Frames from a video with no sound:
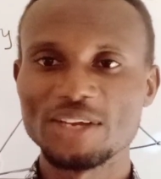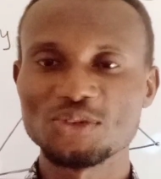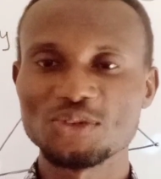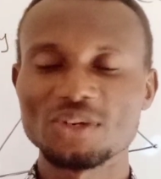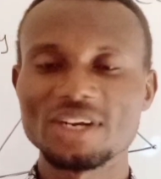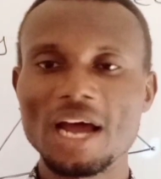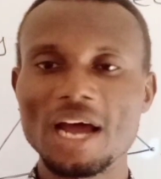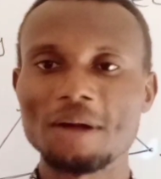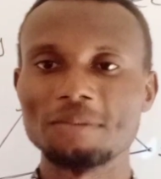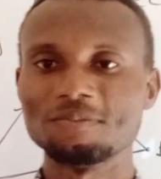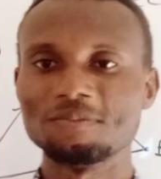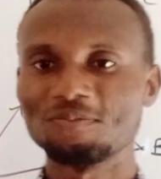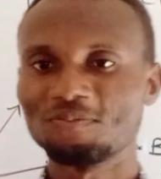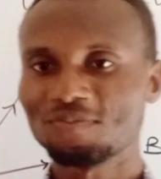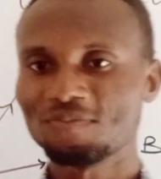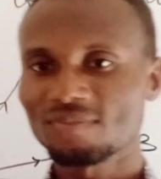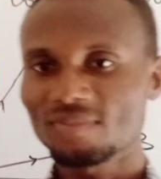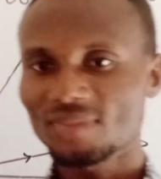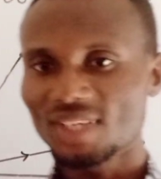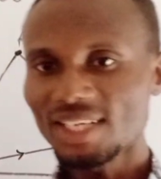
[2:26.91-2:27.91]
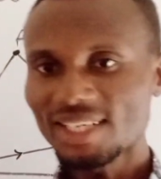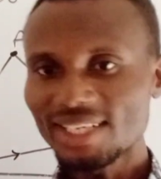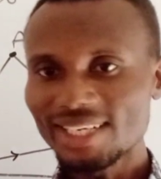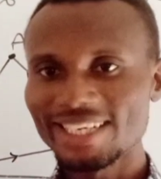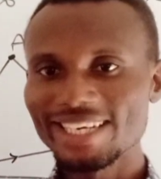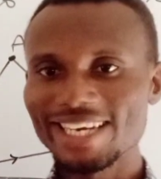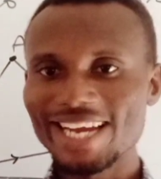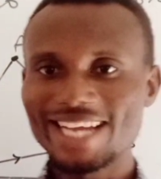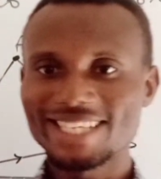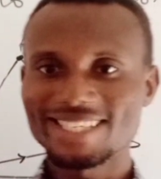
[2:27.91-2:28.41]
So now,
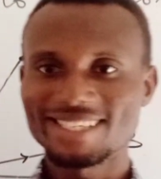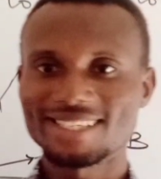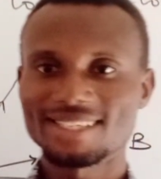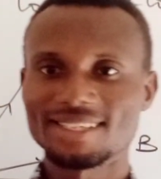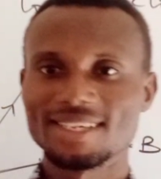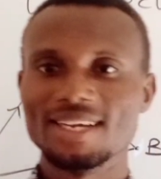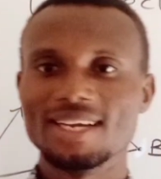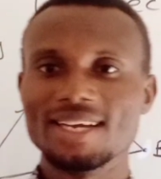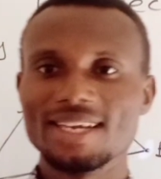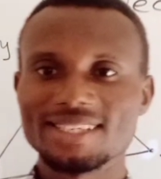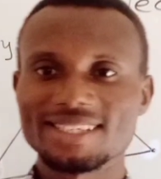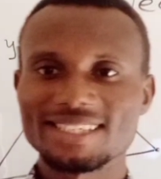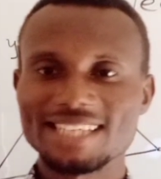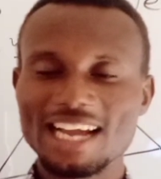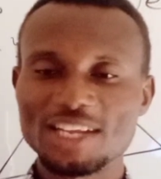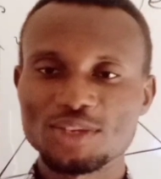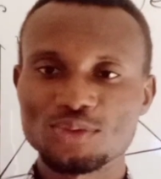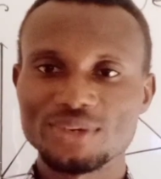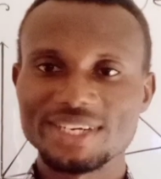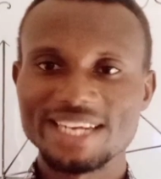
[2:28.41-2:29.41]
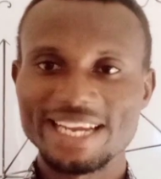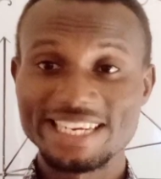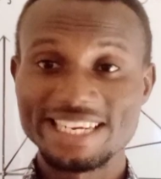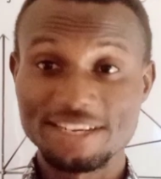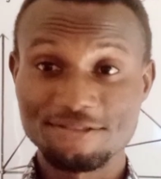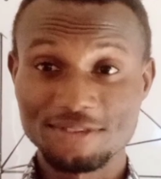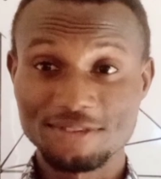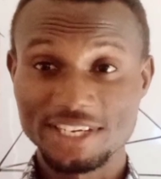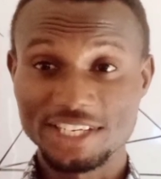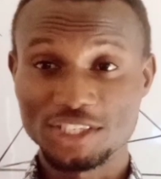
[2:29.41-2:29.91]
let's start with the
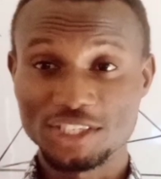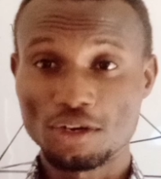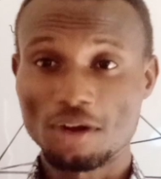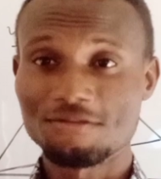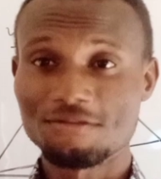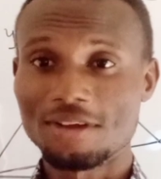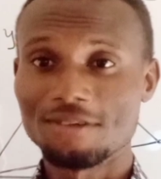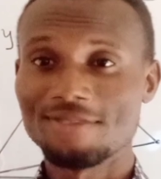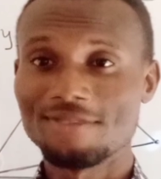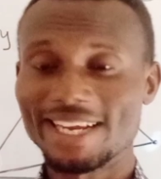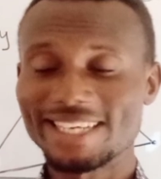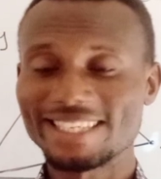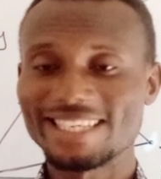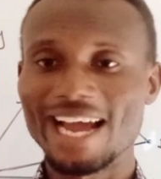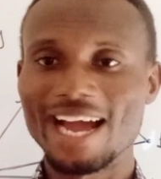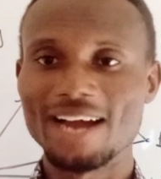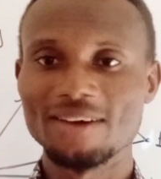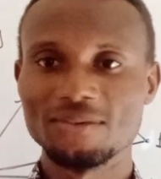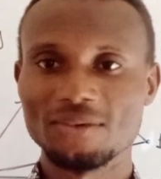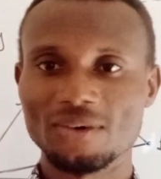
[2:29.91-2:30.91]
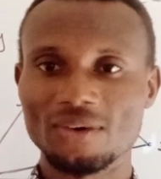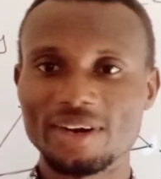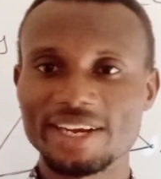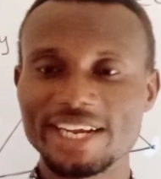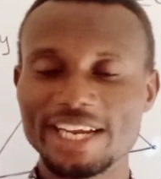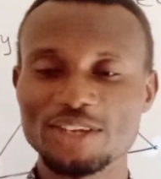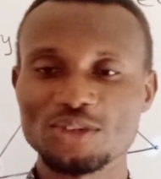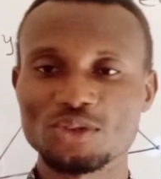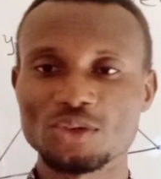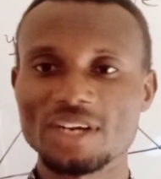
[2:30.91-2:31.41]
definition of a vector,
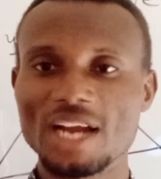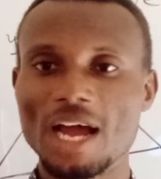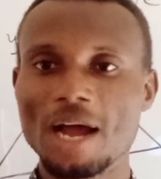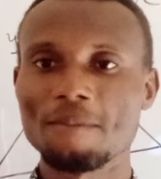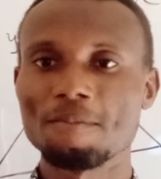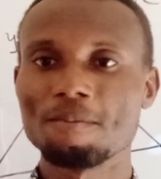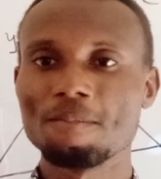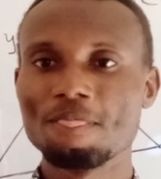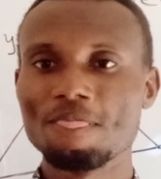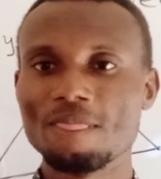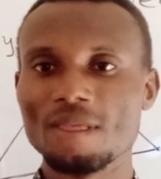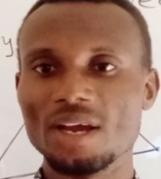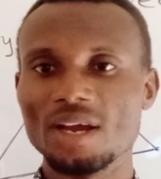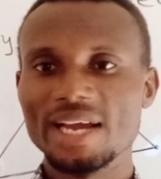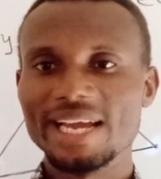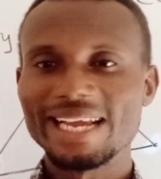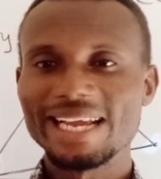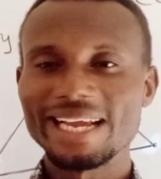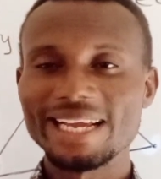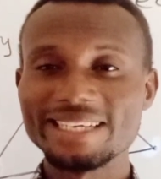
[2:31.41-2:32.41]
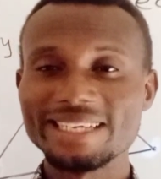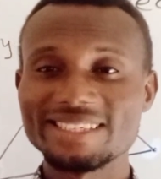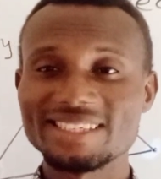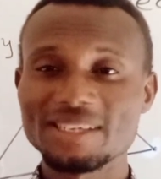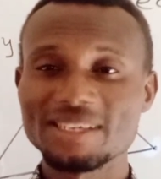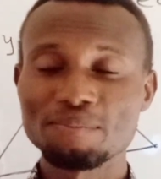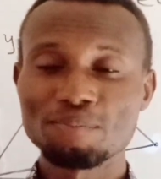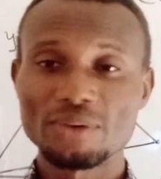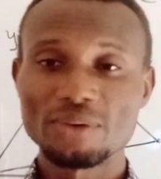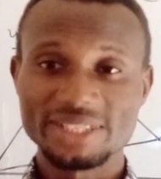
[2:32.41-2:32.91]
okay? So now, in
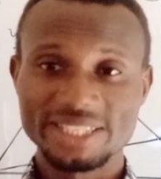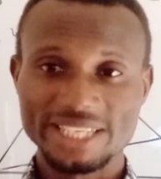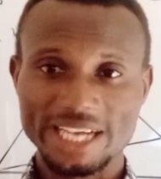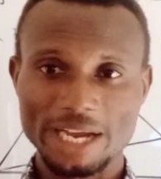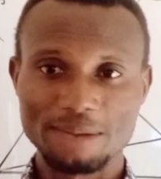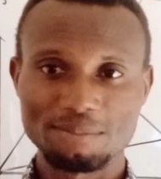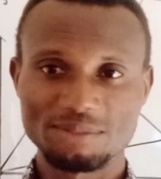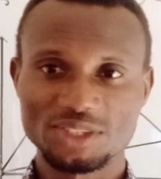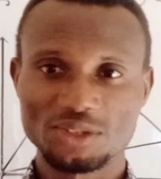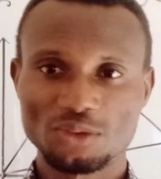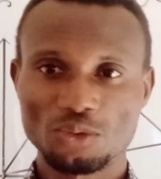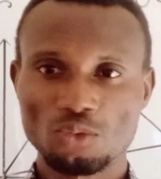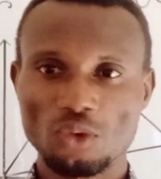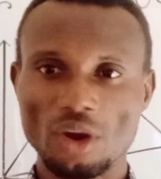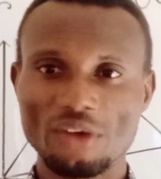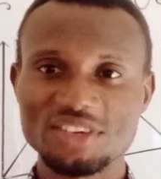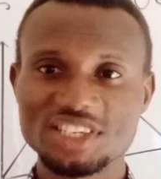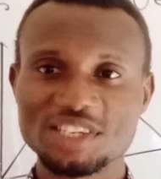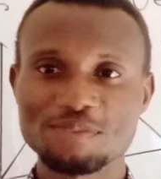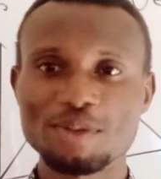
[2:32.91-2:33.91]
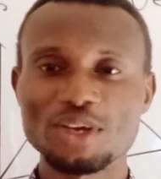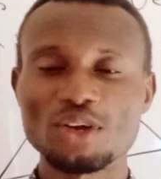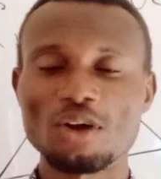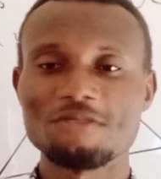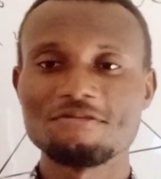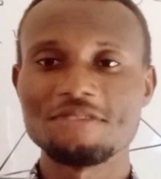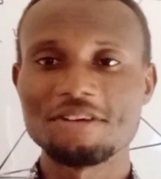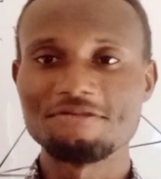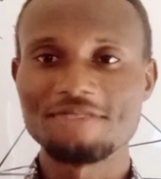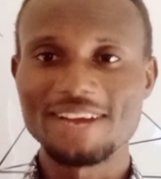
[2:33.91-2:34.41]
simple terms, when we speak
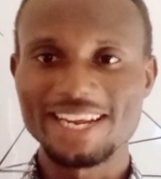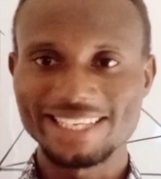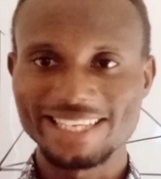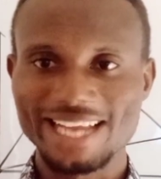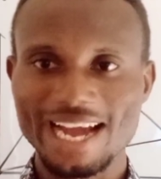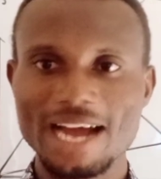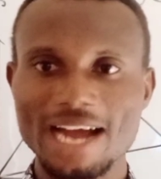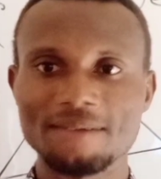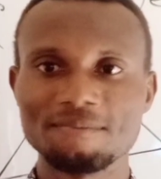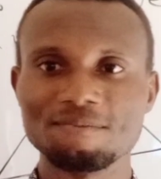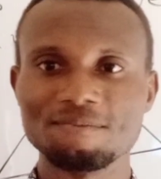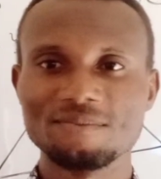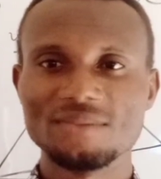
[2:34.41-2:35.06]
of a vector